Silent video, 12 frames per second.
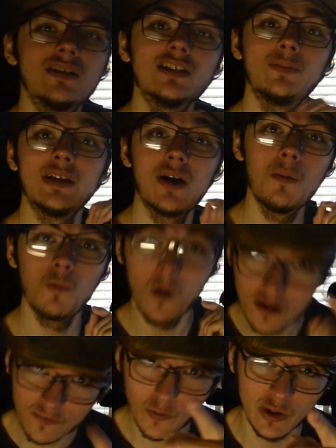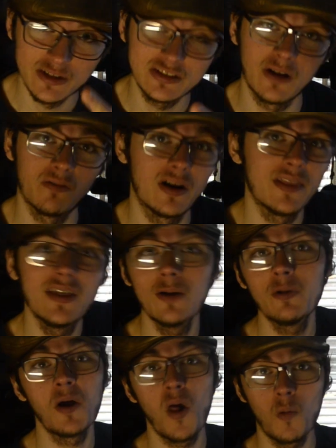get to become wonderful yourself, and I think we all